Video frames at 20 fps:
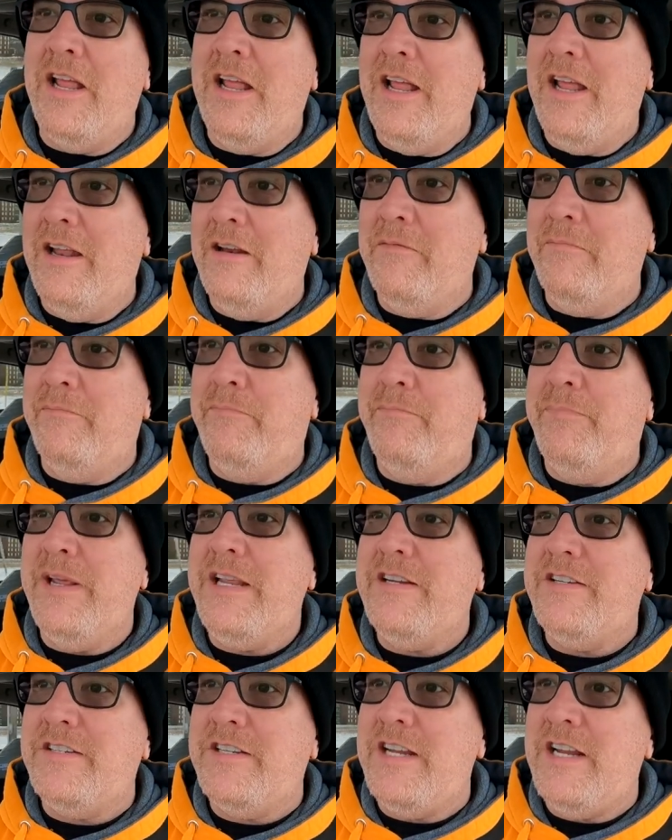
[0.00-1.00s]
in
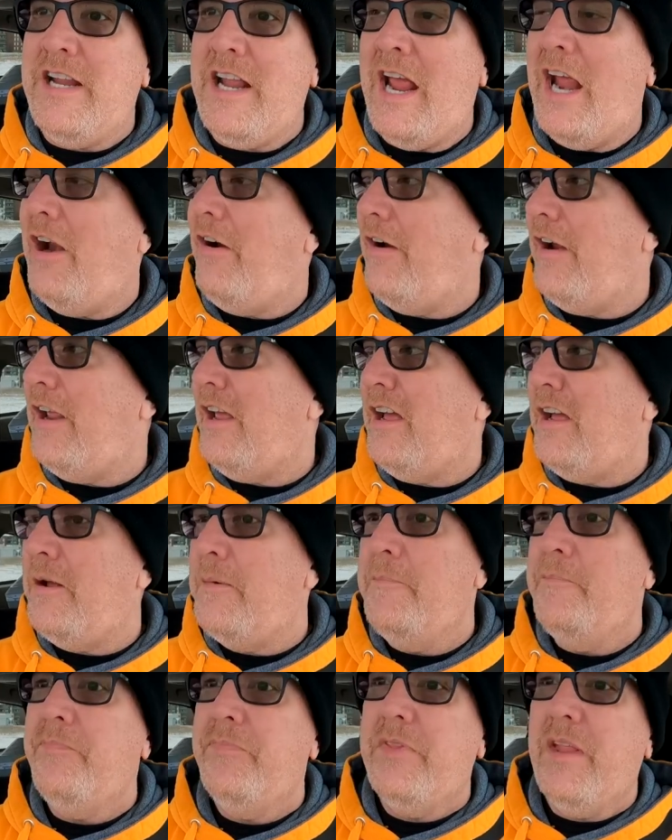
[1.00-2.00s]
BC area,
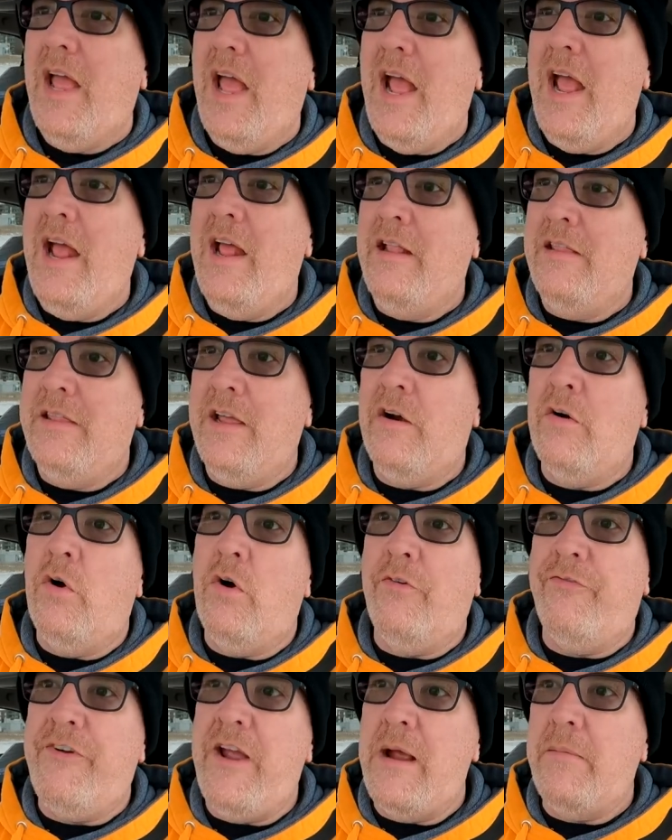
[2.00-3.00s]
and their
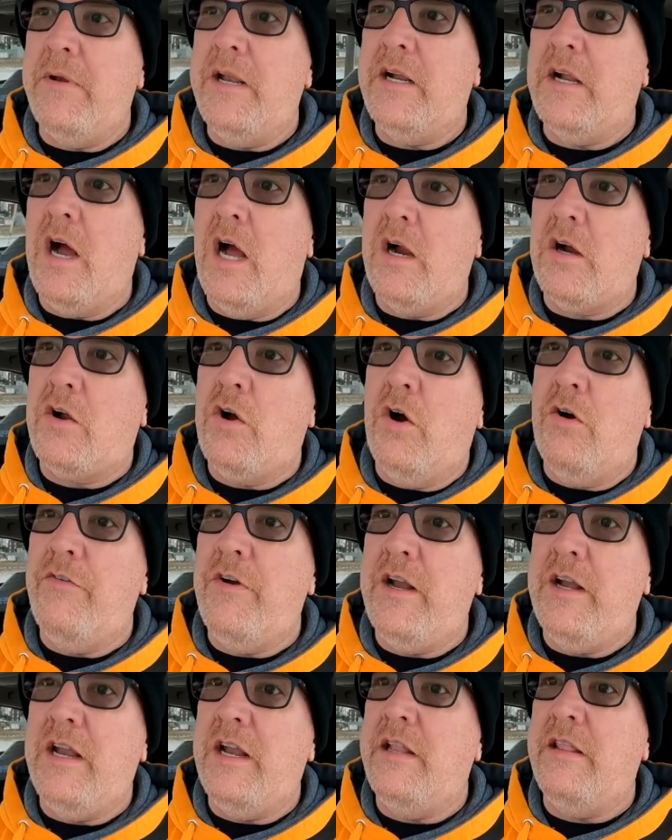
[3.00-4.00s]
whole family got
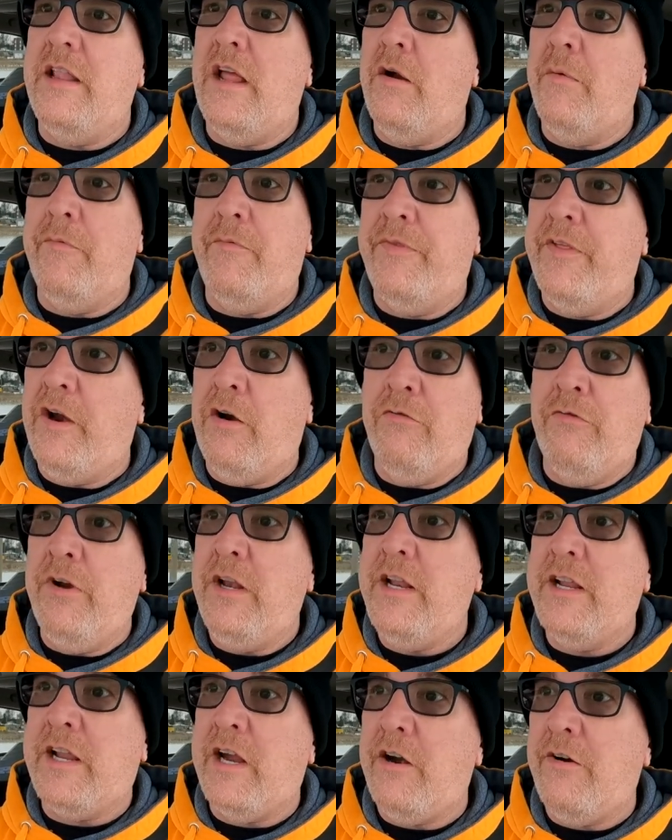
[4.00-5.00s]
COVID, and they're
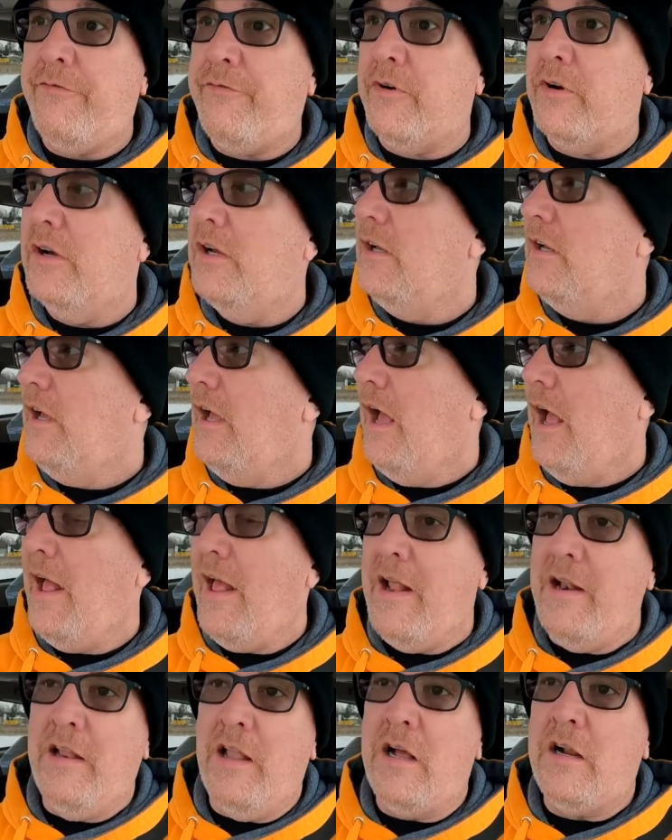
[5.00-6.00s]
really careful,
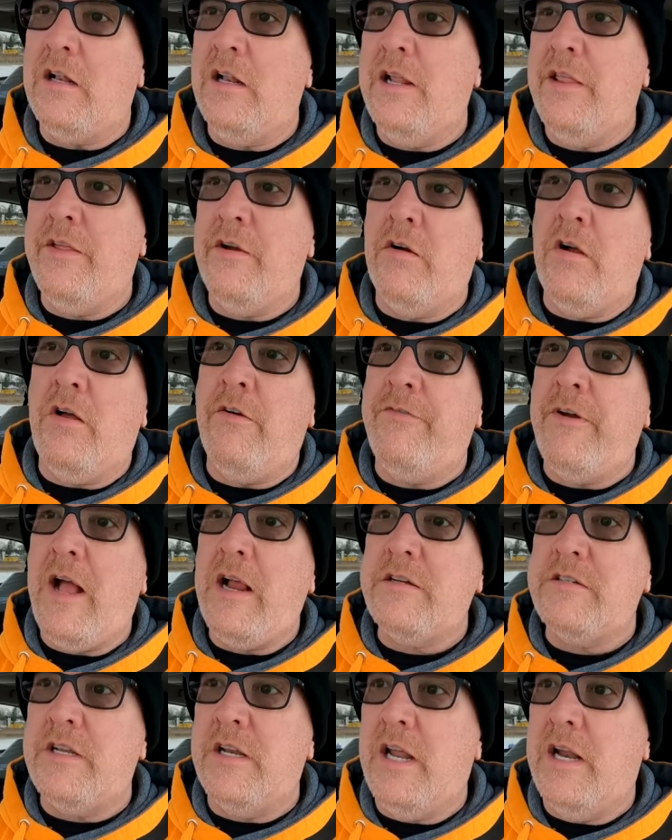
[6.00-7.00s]
and luckily they're all
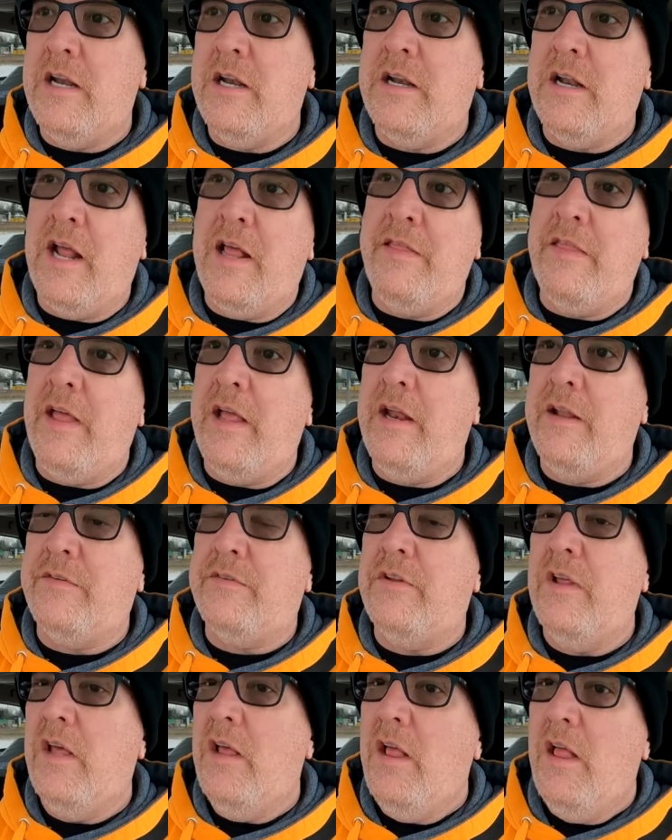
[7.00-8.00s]
vaccinated, and they
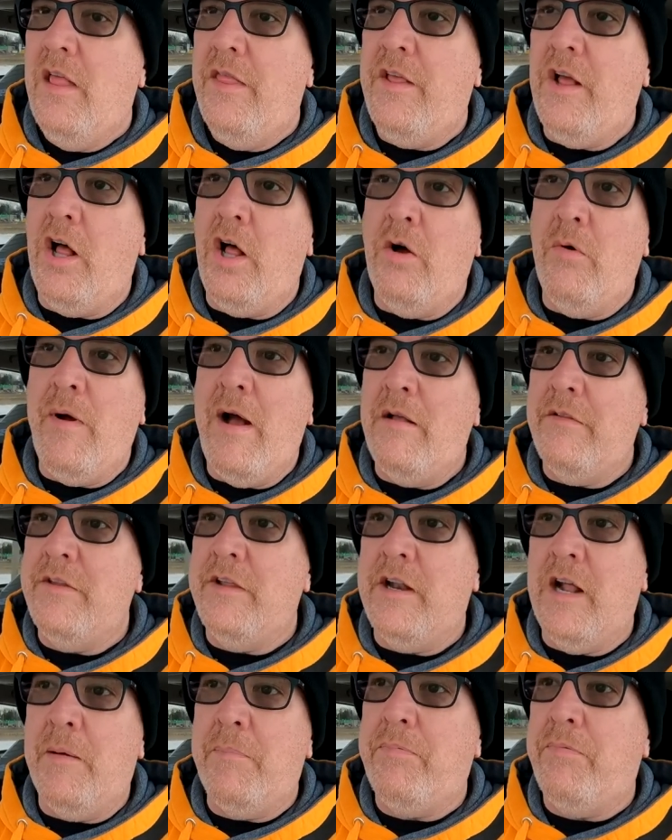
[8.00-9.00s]
all wound
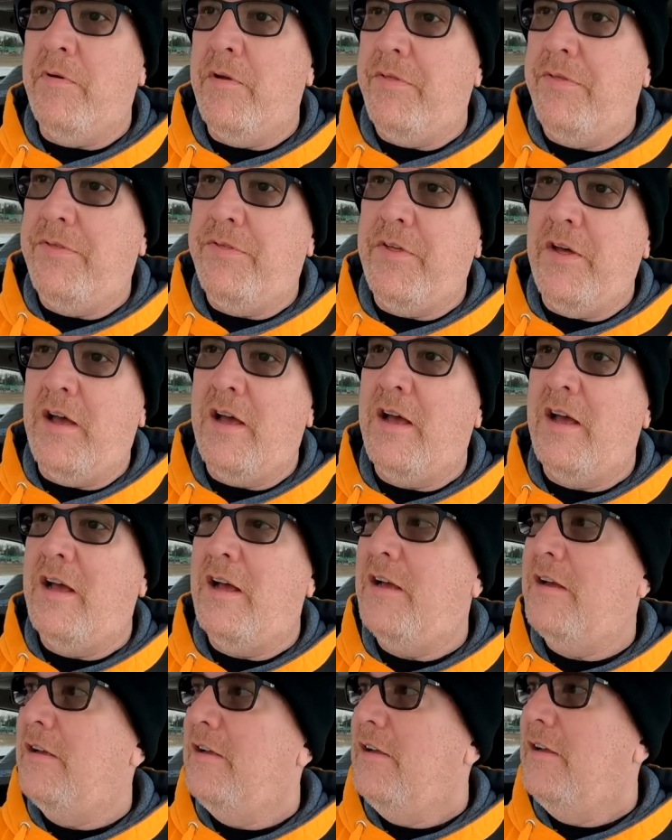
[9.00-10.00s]
it up with
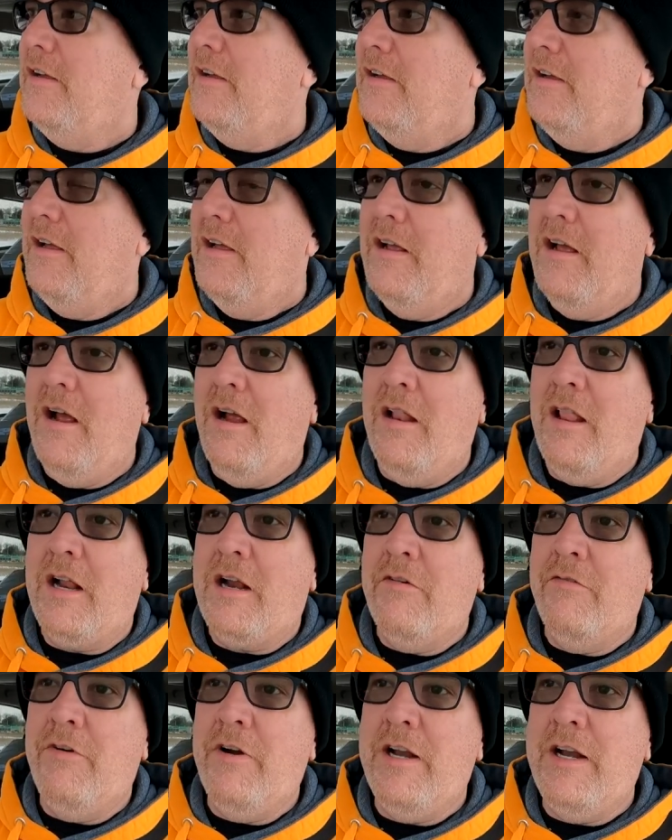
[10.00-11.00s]

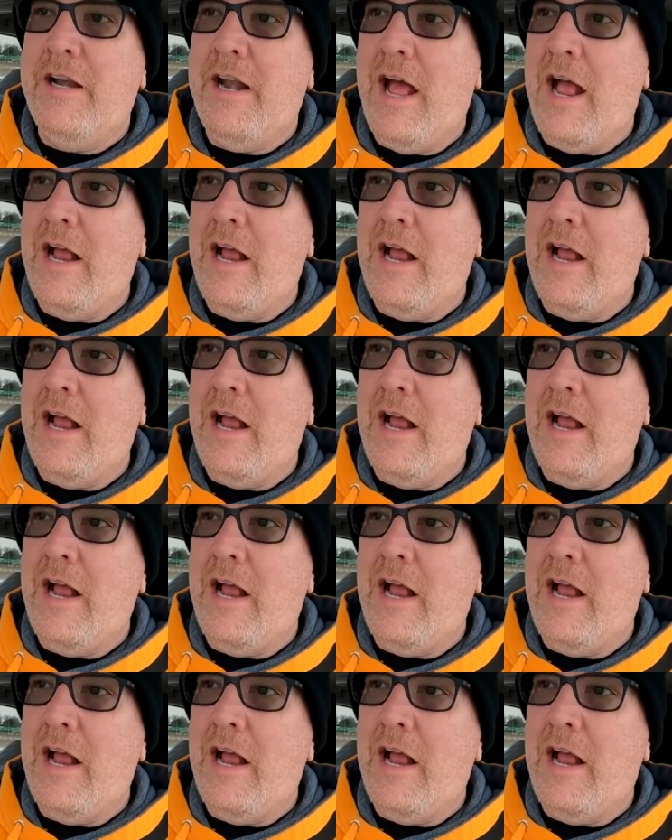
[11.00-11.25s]
like a really